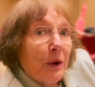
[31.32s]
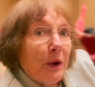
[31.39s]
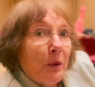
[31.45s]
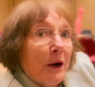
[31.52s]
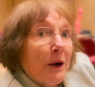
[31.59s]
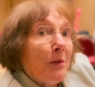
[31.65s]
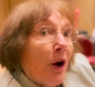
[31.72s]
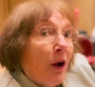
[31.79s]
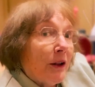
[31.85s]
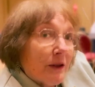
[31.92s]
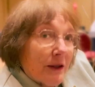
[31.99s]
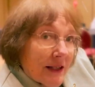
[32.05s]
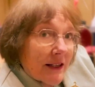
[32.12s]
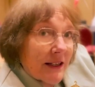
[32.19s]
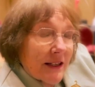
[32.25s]
We want them all to
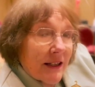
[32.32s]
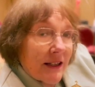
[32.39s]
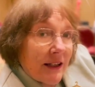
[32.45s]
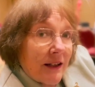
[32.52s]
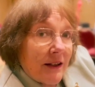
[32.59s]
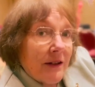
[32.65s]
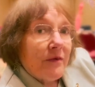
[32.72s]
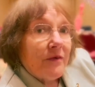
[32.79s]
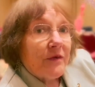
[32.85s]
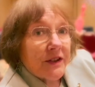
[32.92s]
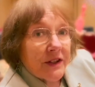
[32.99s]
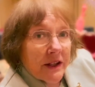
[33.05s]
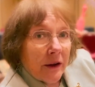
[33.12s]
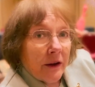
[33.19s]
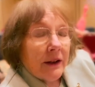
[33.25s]
succeed.
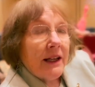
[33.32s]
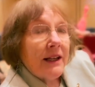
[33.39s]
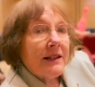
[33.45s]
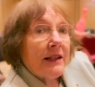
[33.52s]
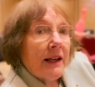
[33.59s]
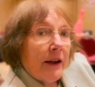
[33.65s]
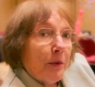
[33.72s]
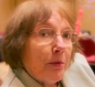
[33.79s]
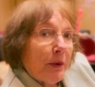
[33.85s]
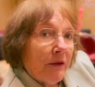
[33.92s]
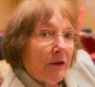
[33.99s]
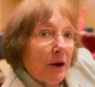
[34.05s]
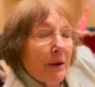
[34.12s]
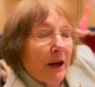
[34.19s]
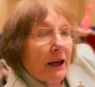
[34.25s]
So let's help
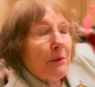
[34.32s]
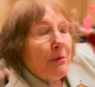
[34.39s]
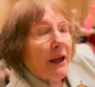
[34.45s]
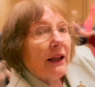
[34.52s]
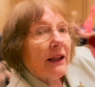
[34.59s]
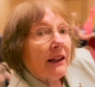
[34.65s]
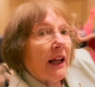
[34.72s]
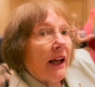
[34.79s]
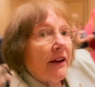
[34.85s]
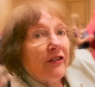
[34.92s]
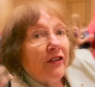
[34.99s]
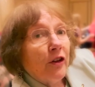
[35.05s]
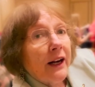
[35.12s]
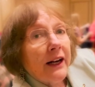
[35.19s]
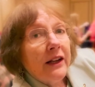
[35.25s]
everybody make
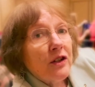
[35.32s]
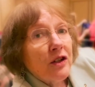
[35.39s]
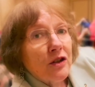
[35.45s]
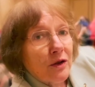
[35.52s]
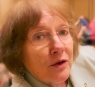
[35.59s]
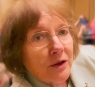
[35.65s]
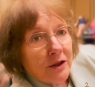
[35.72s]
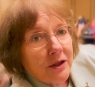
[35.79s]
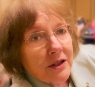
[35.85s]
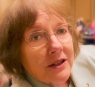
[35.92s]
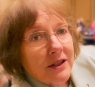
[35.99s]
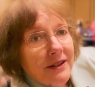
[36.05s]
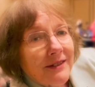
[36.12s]
life-ready students.